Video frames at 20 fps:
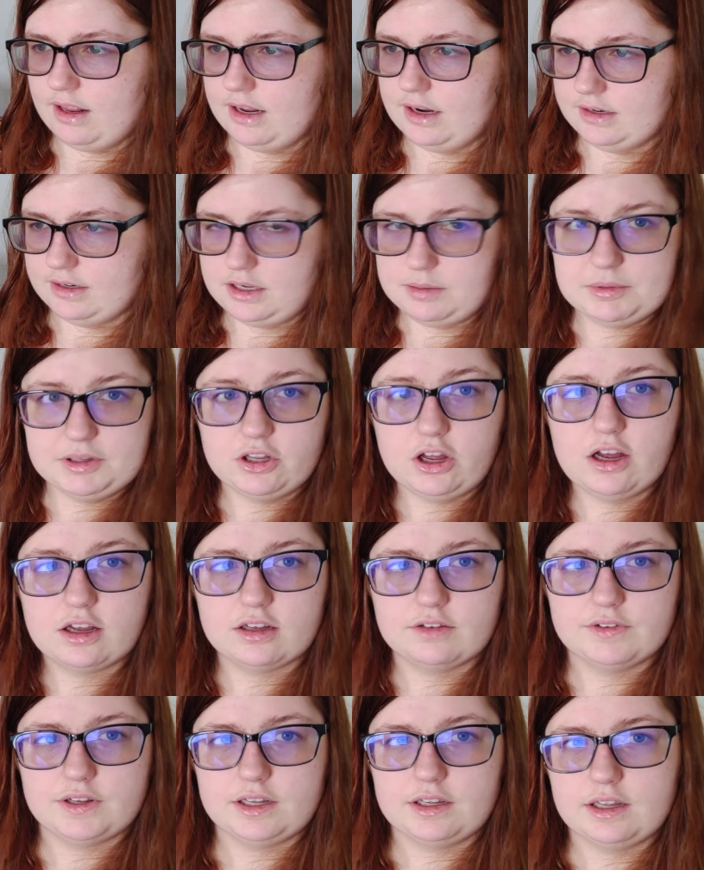and keep a log
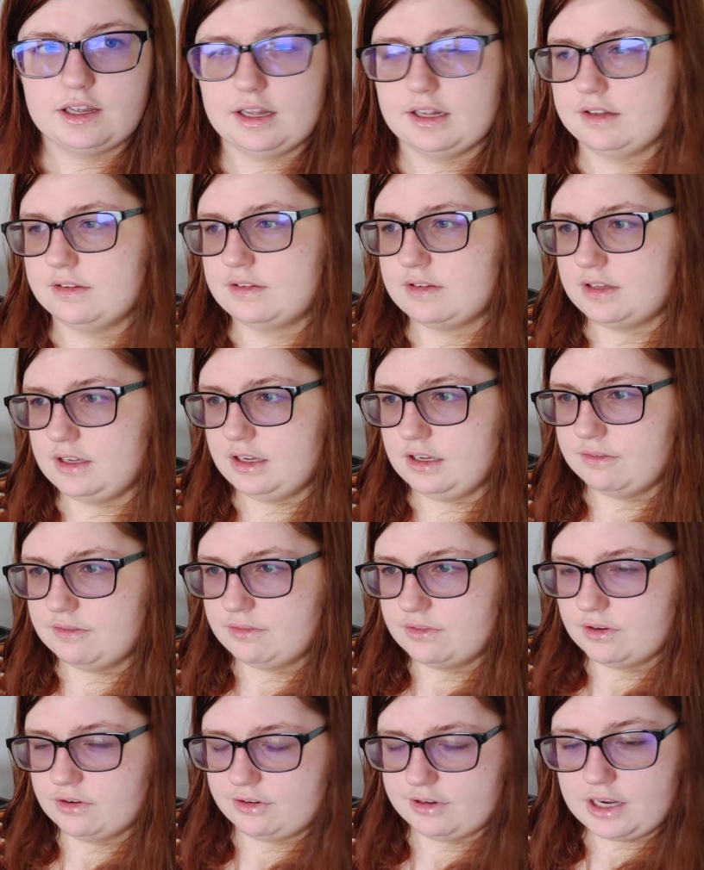of it, and see
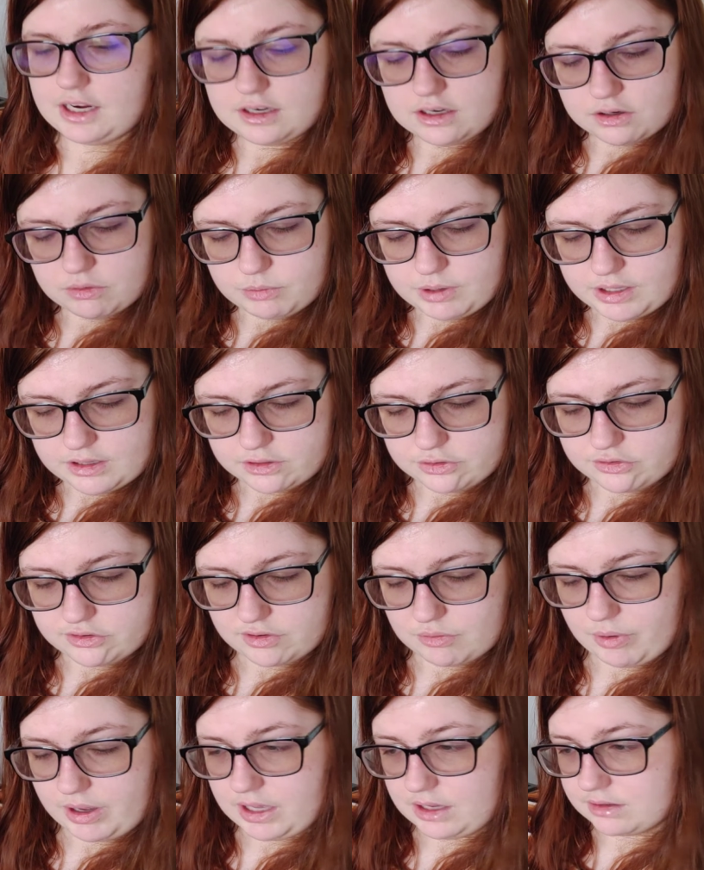if they're gaining weight,
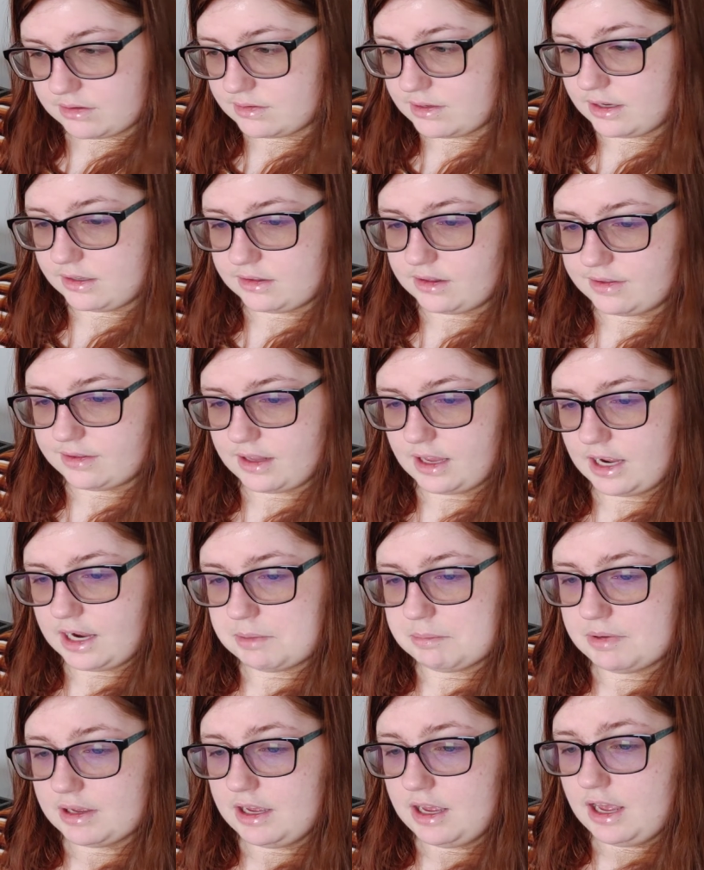losing weight, staying the
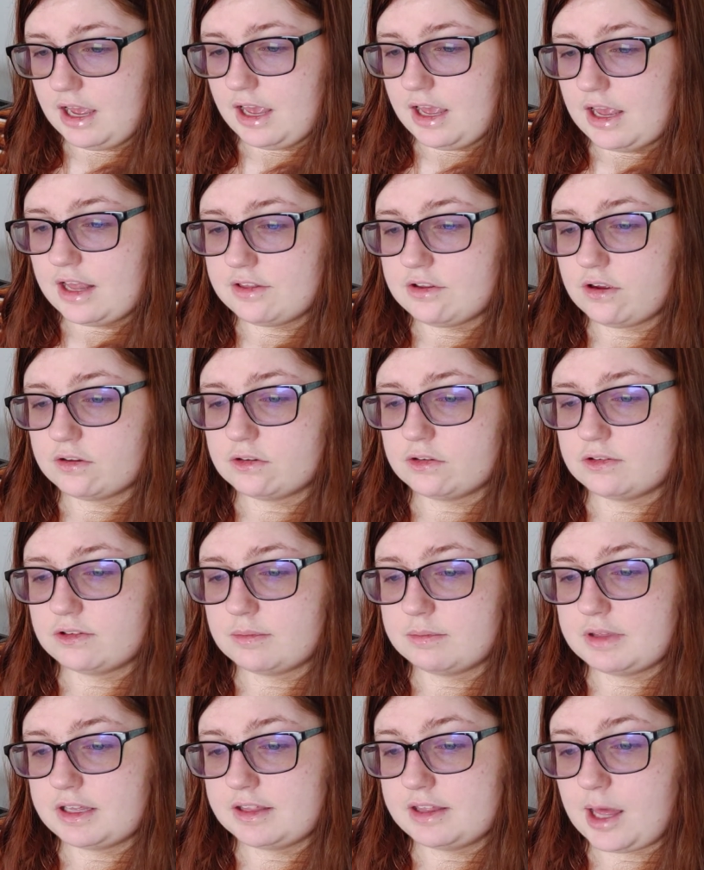same. It's also
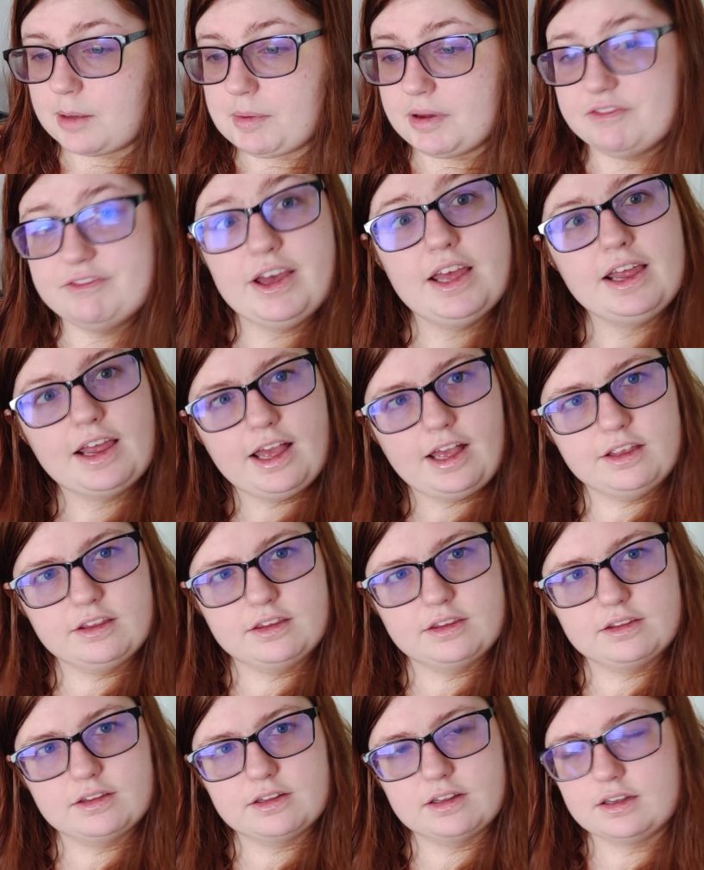something that my vet
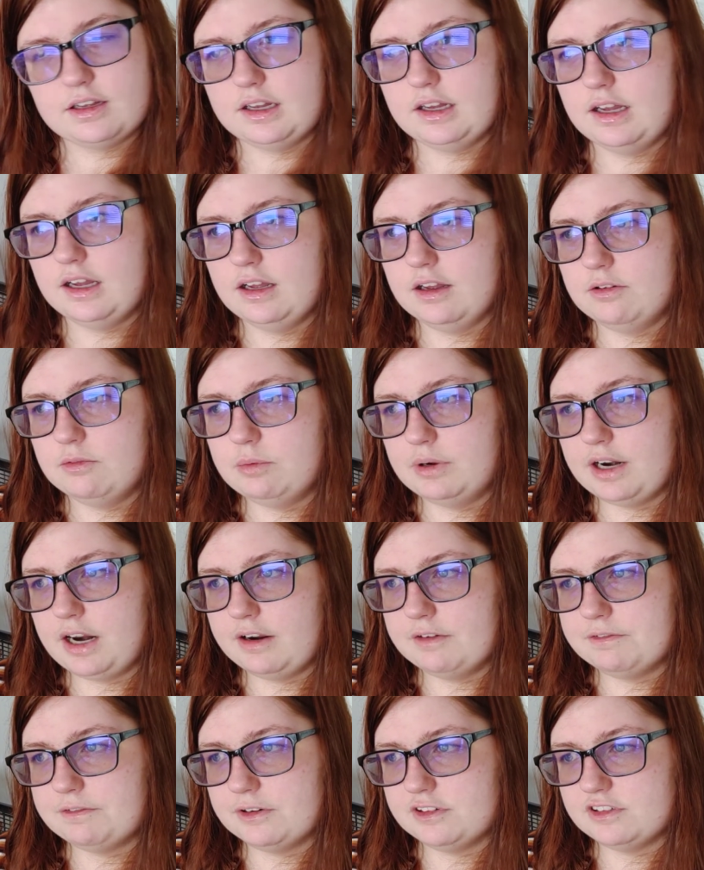asked uh, when
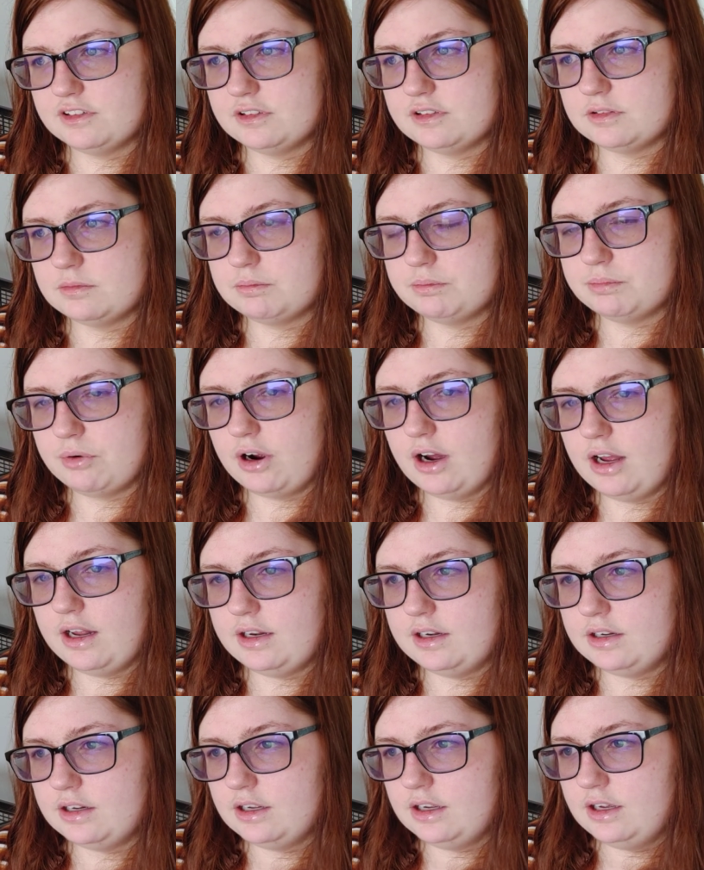I first
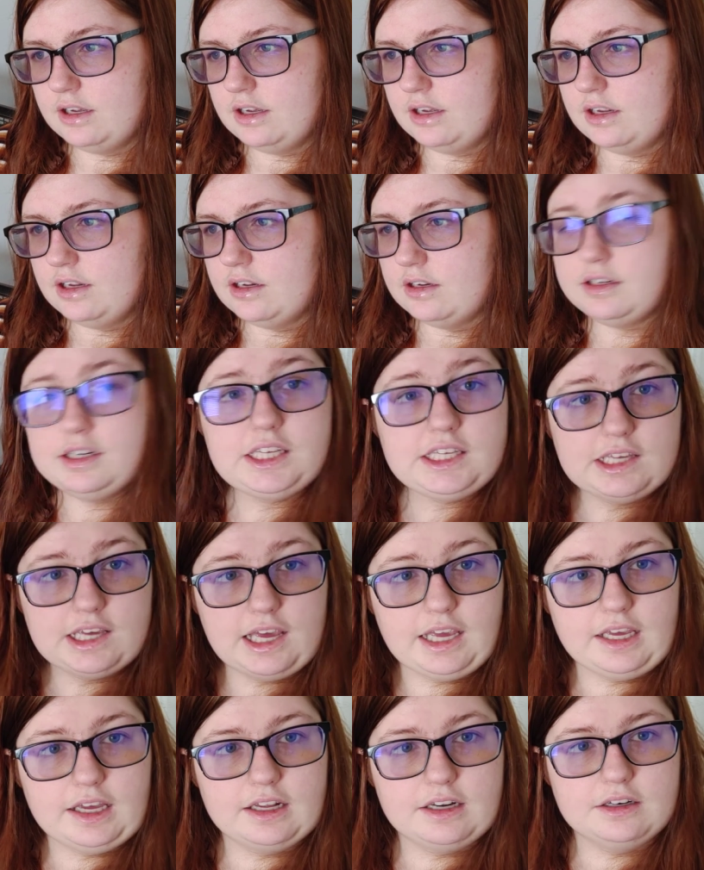brought
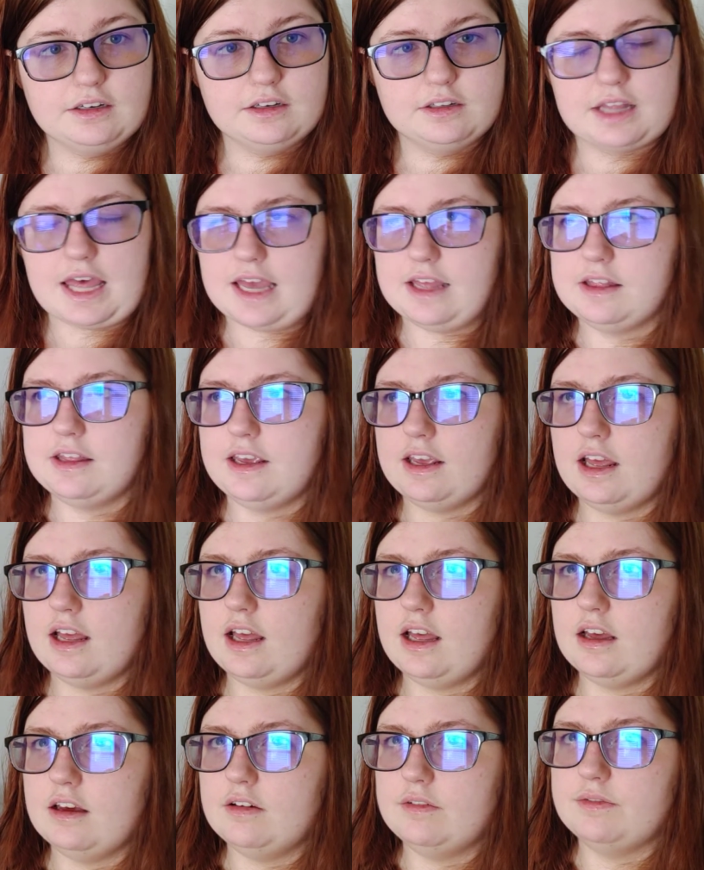Nike in. They didn't
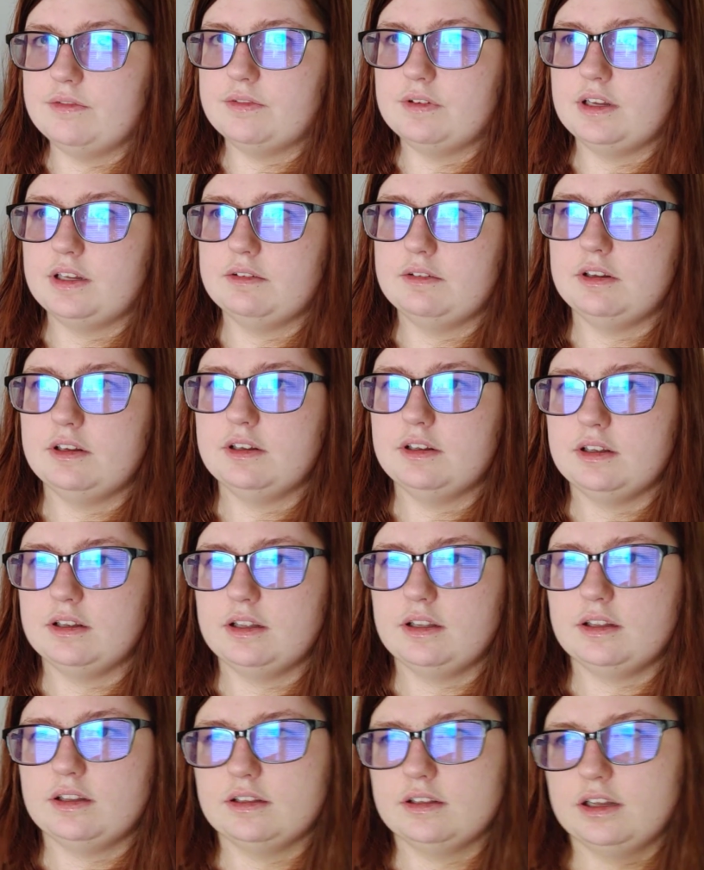have
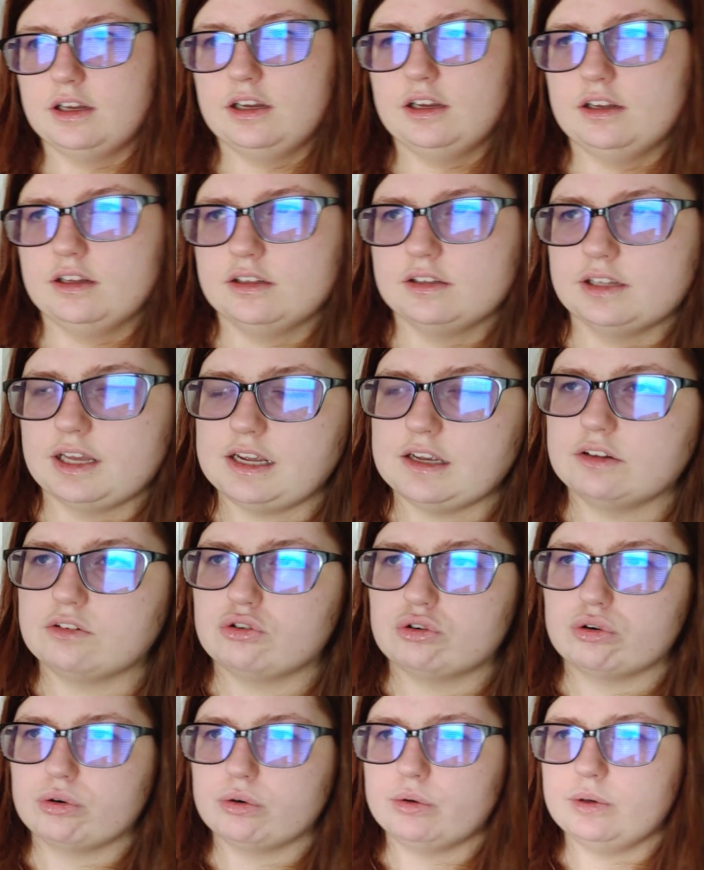like
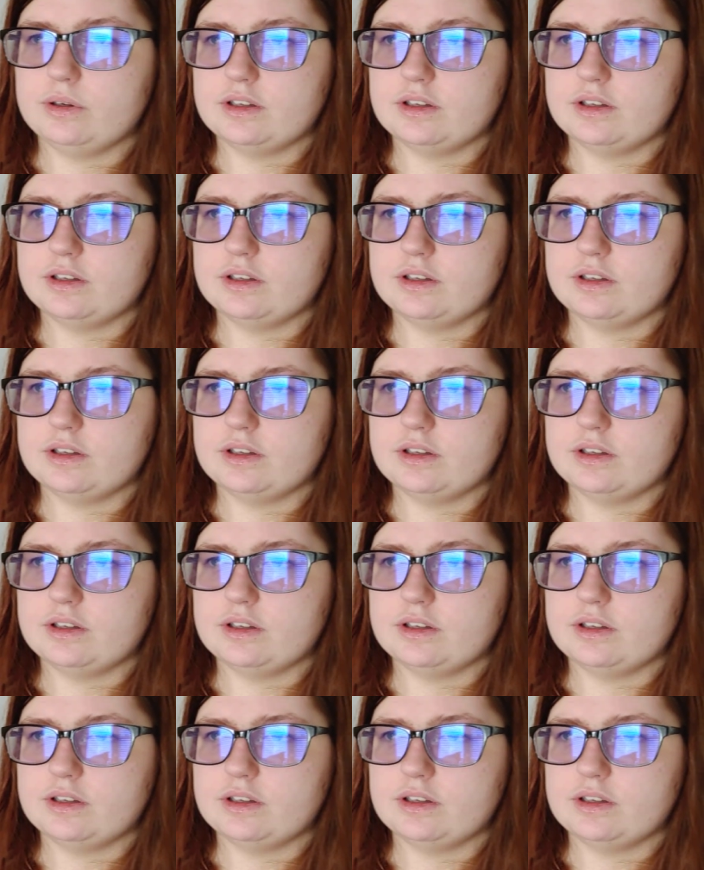truly